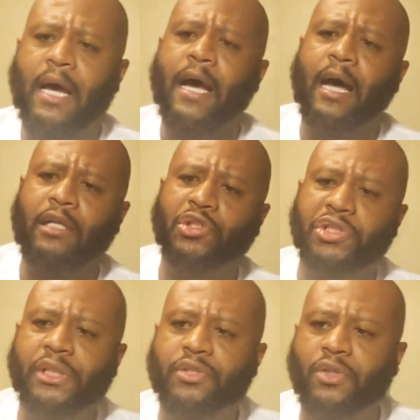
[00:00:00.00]
uh,
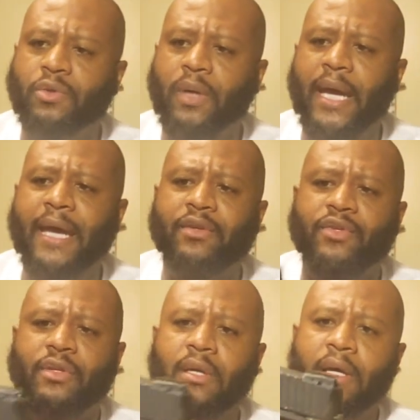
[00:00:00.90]

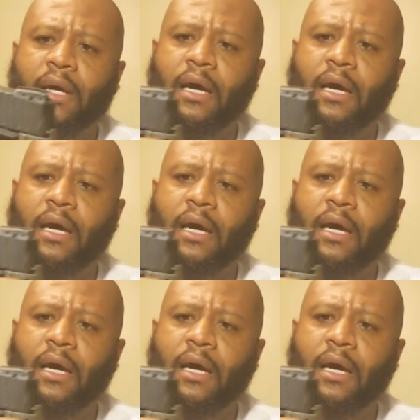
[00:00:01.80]
G2S,